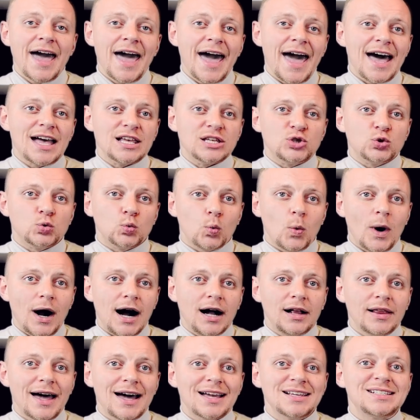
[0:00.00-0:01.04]
as
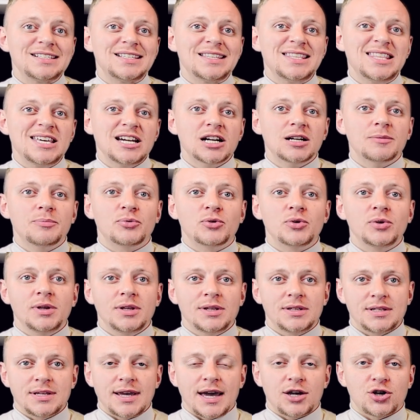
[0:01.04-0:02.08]
well as their
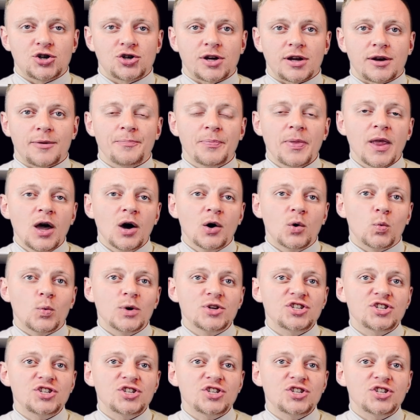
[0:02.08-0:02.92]
pronunciation, which